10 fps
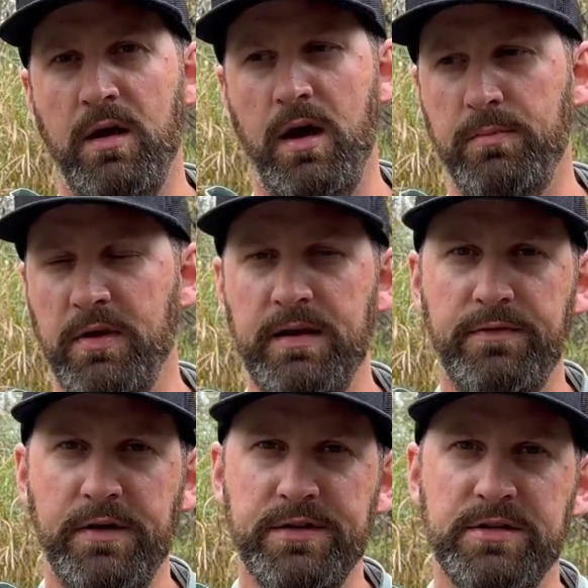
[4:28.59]
A bled
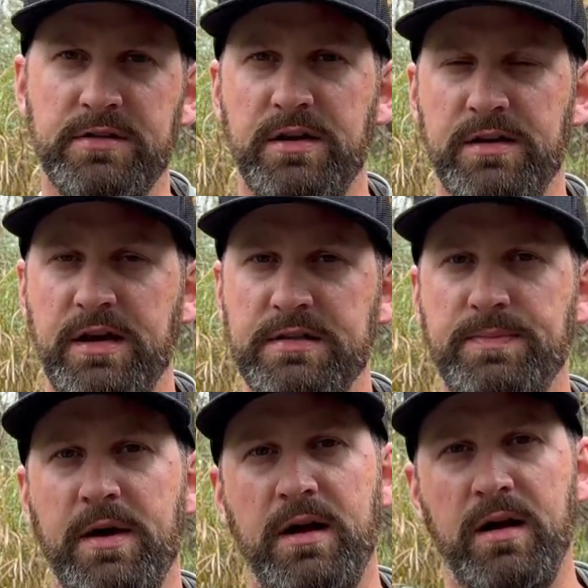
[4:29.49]
fish is going to taste
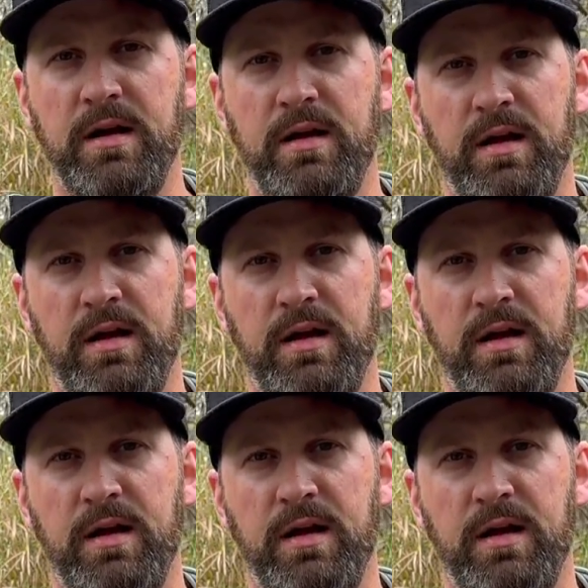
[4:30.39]
better,